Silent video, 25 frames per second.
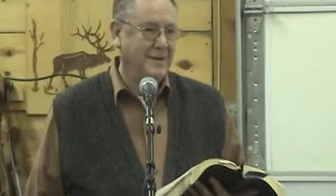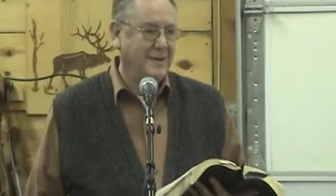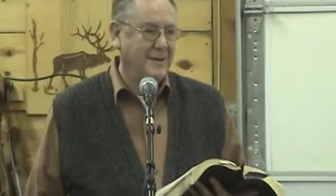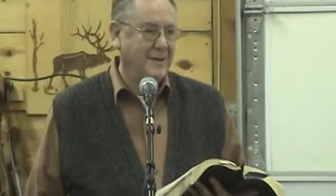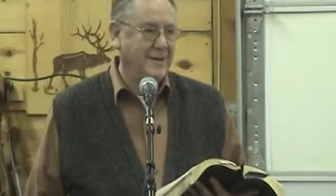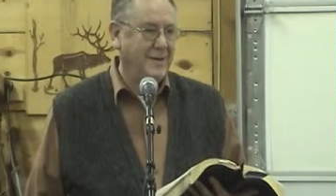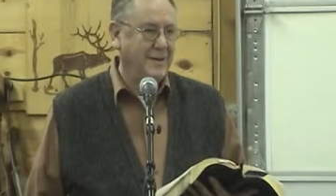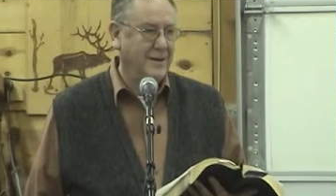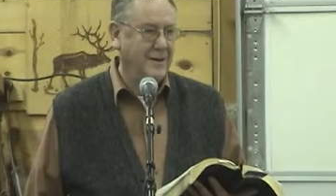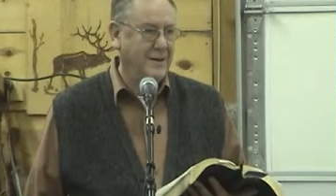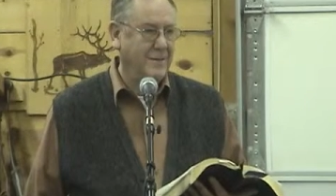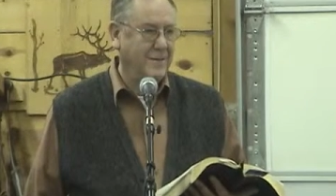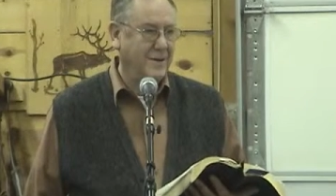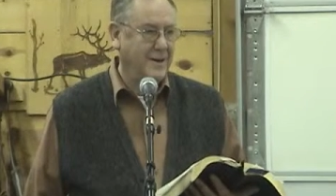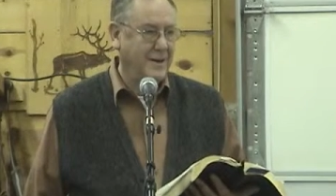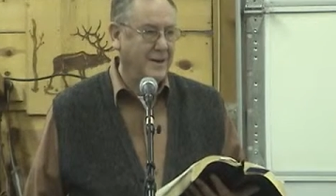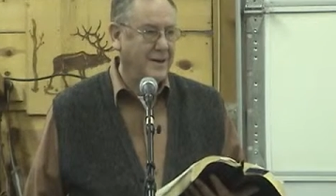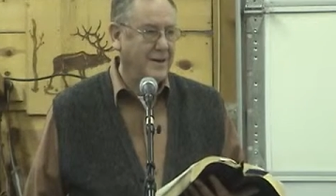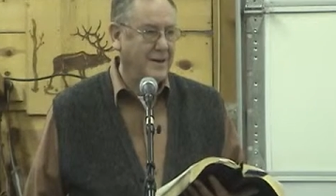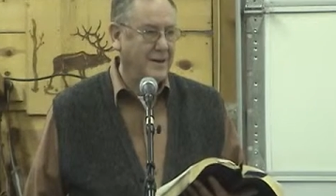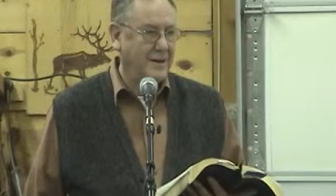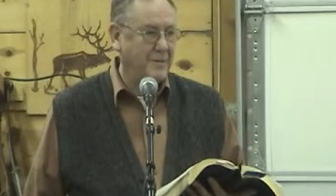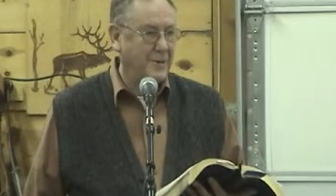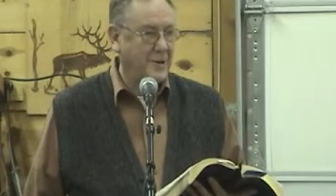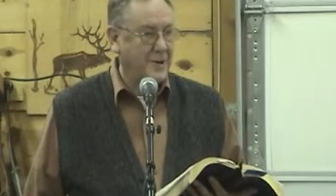And
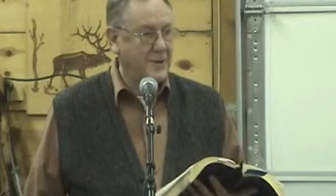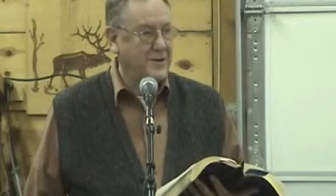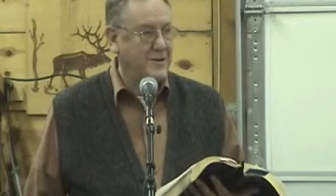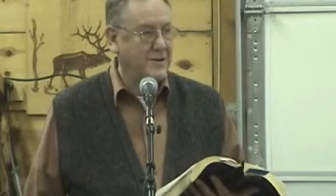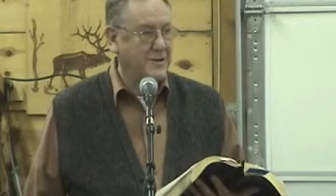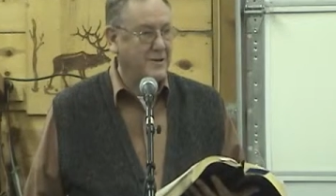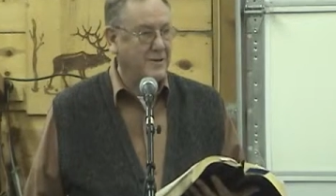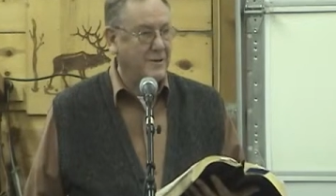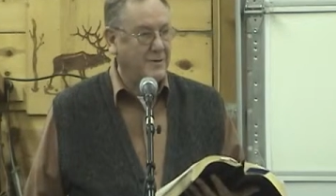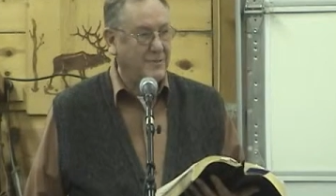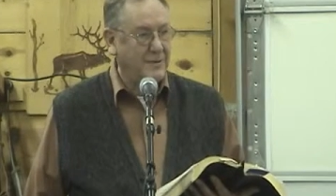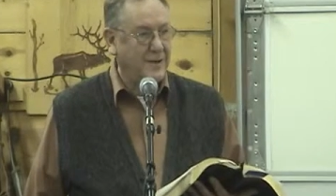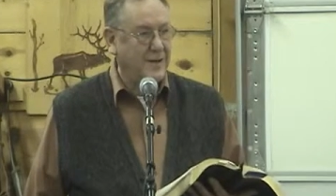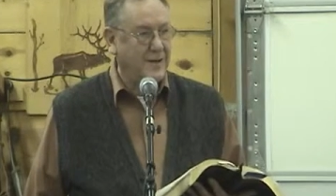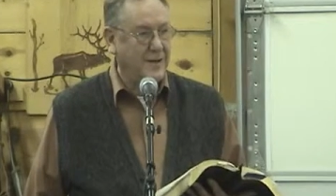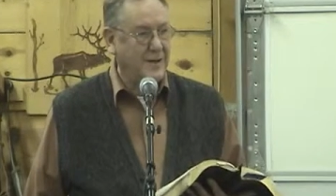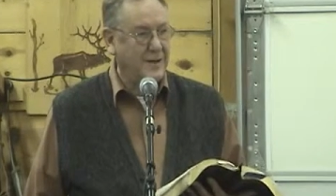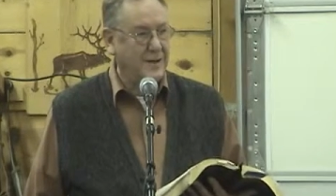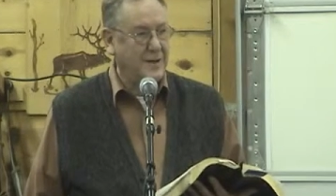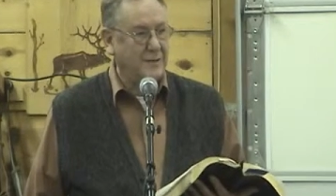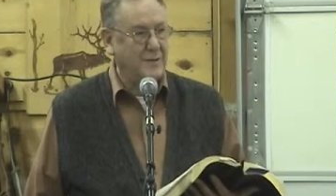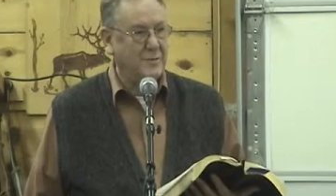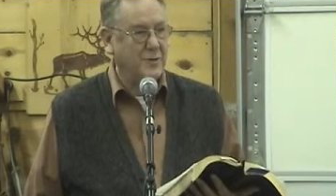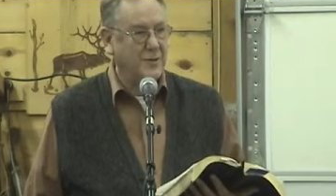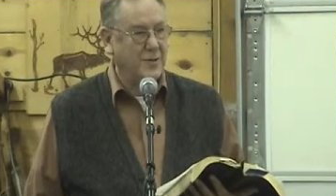frankly, I'm not sure I want a
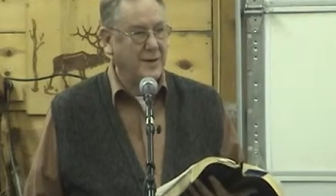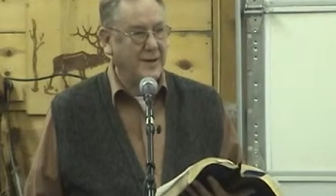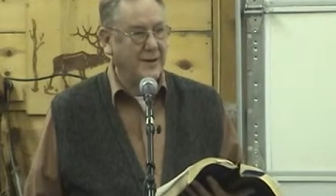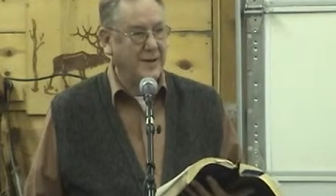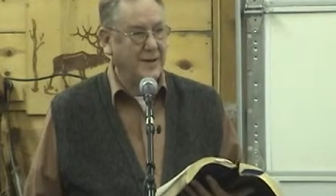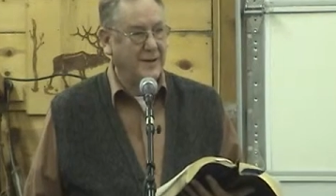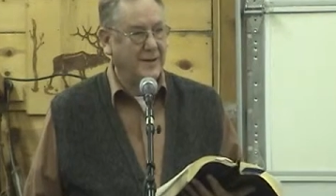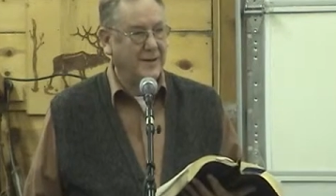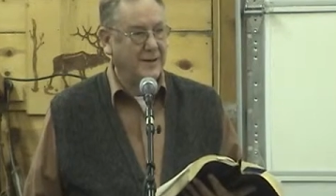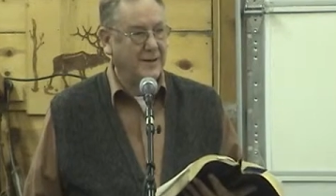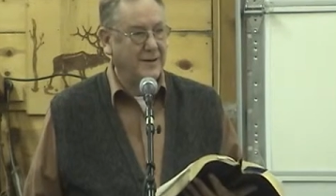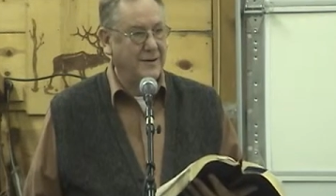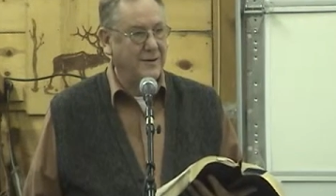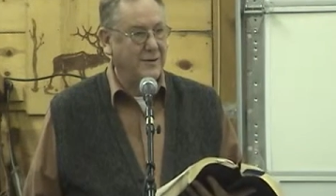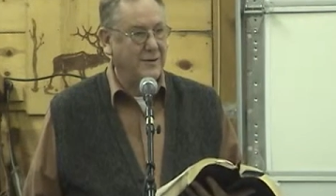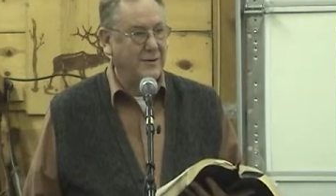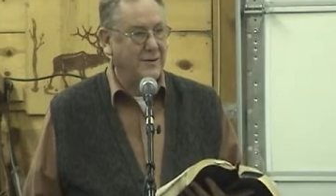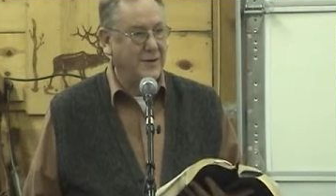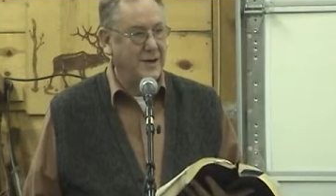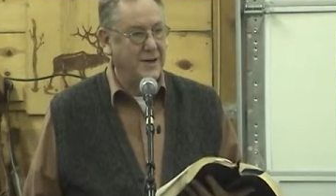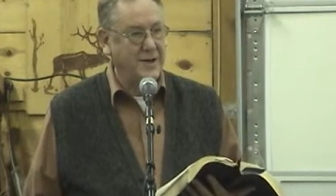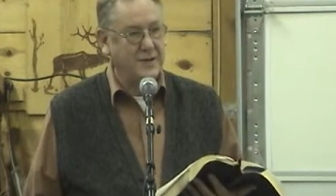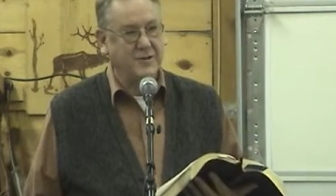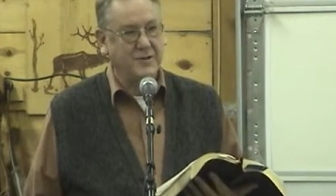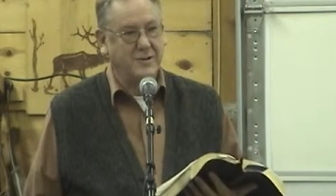cowboy hat. That would
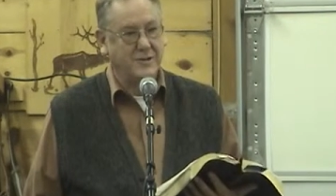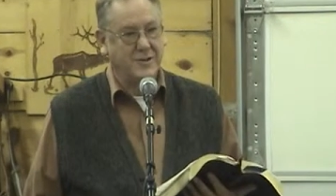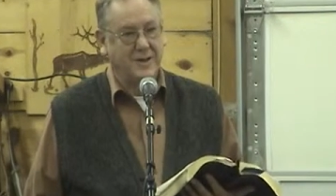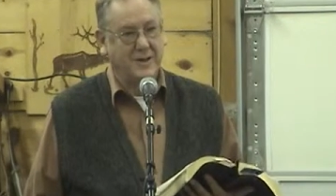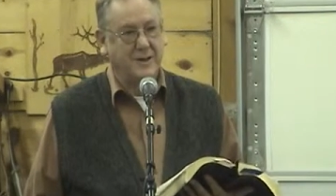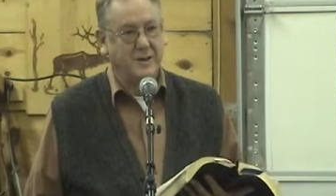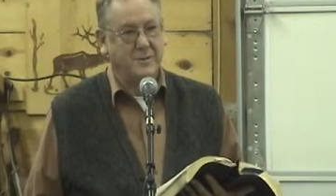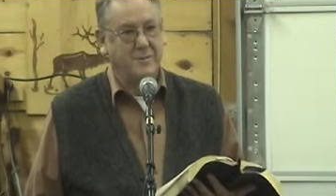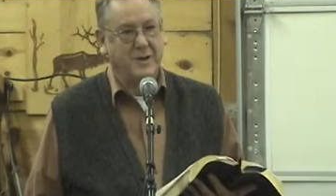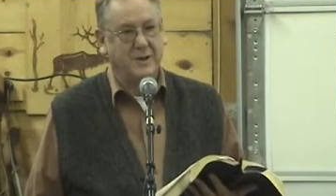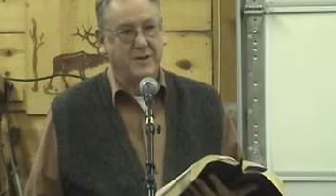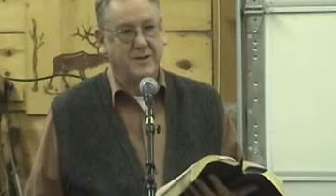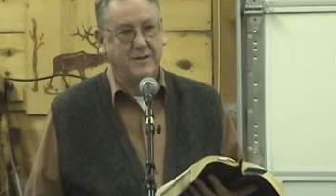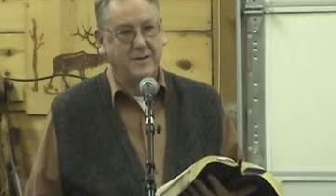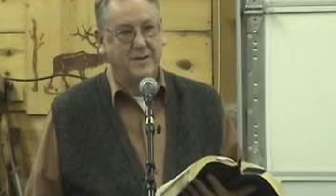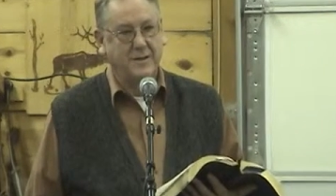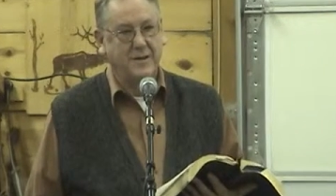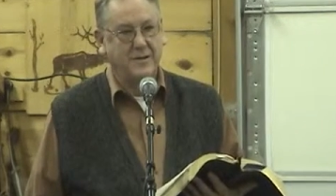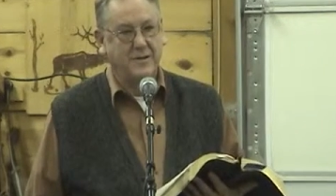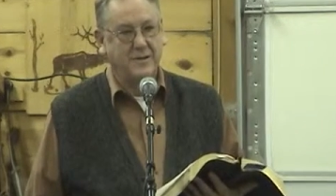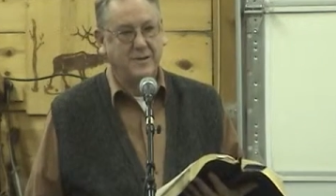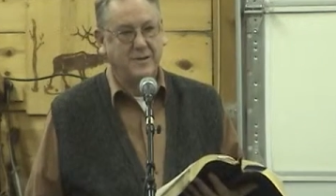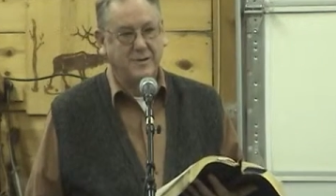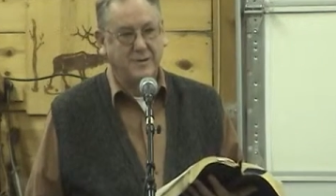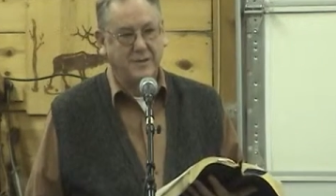raise your
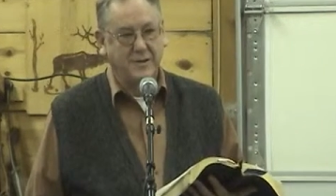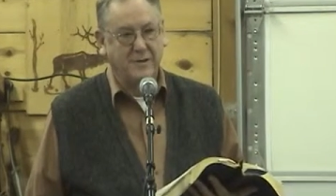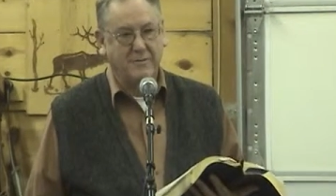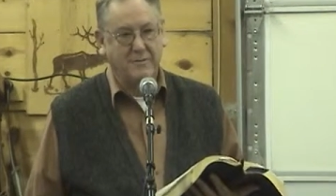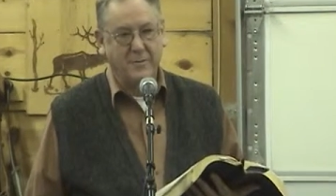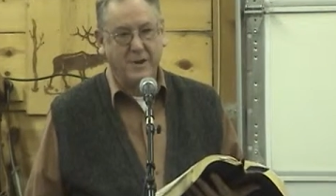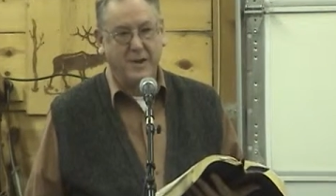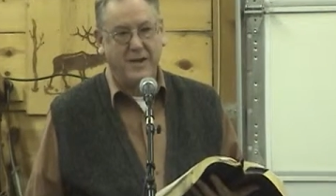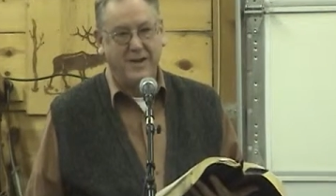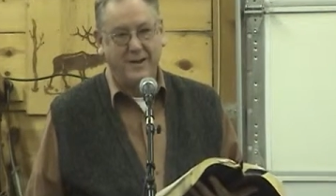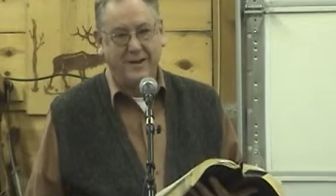expectations of me.